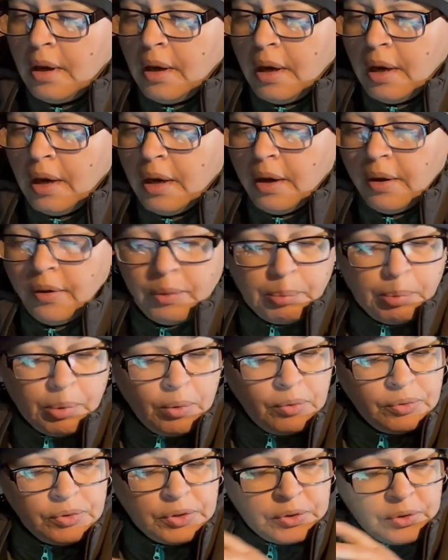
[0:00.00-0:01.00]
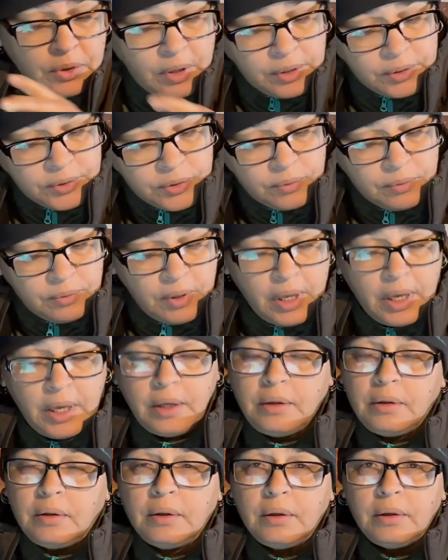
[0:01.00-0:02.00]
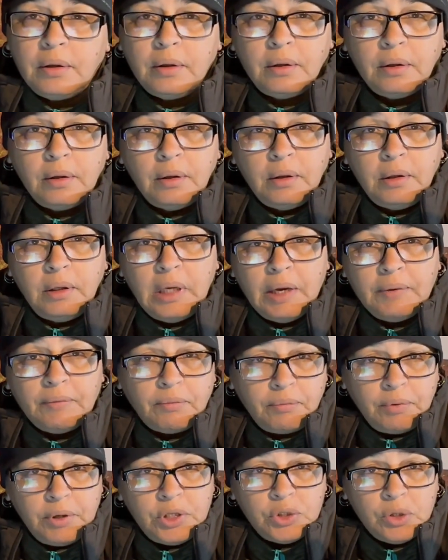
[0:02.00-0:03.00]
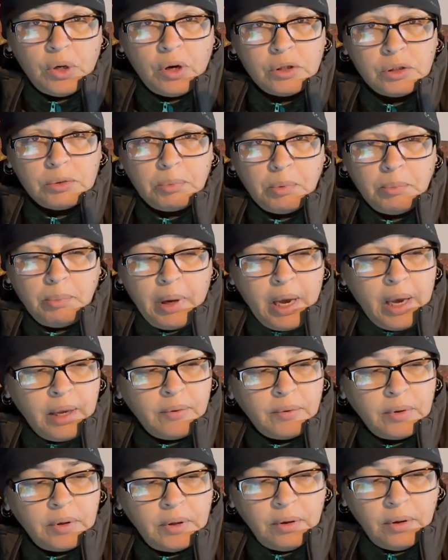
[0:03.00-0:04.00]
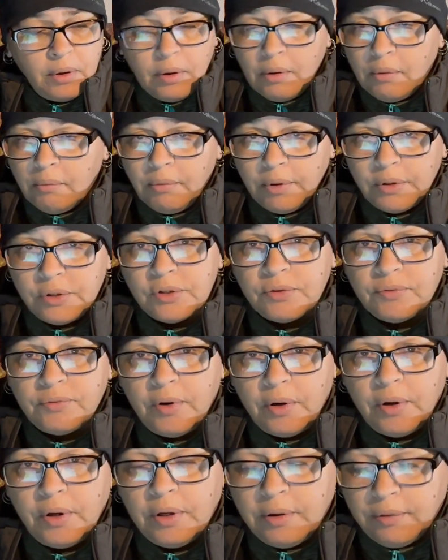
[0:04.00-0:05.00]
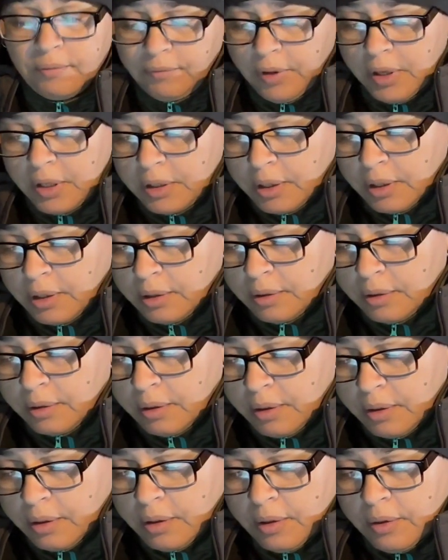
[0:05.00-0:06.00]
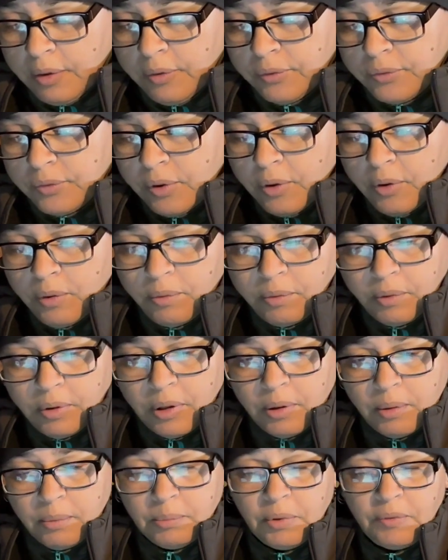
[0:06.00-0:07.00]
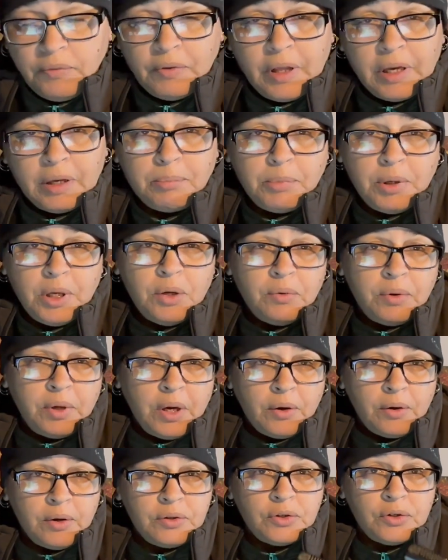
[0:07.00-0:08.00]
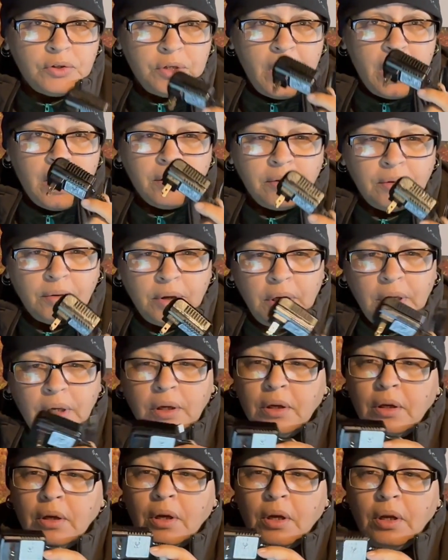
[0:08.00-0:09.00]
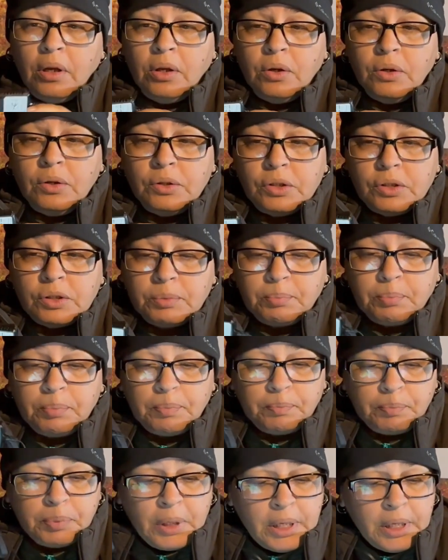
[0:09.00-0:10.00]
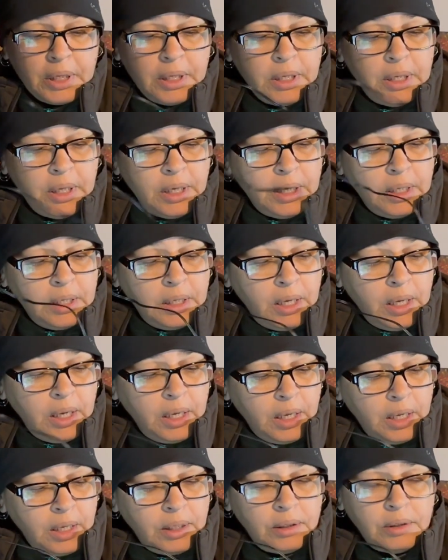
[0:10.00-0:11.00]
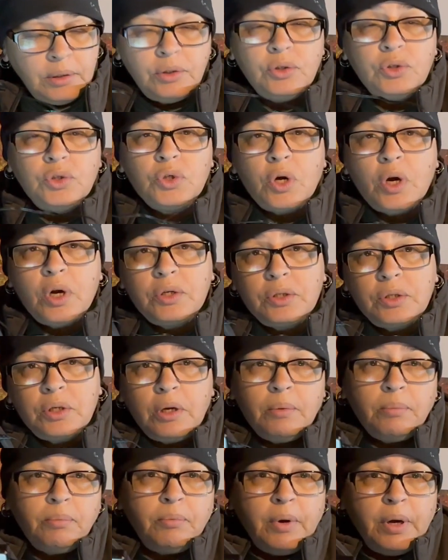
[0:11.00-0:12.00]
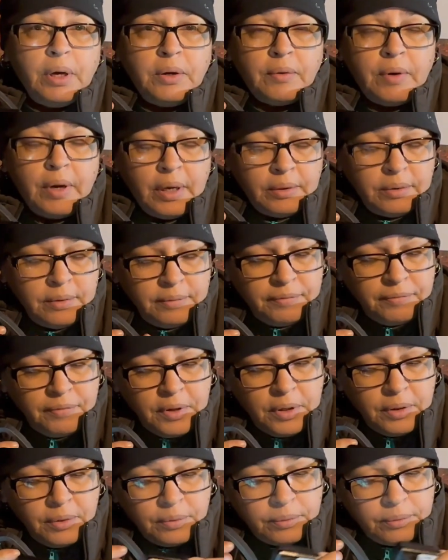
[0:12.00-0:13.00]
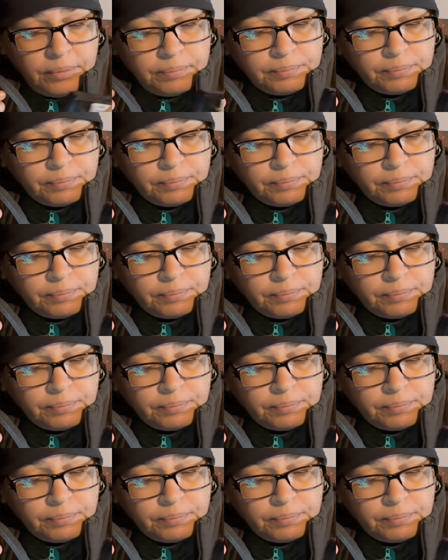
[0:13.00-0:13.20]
The pros is also that you have a rechargeable battery, which is very convenient. So if like me who carries a Jackery, you can just plug it in and charge it up while you're out in the field.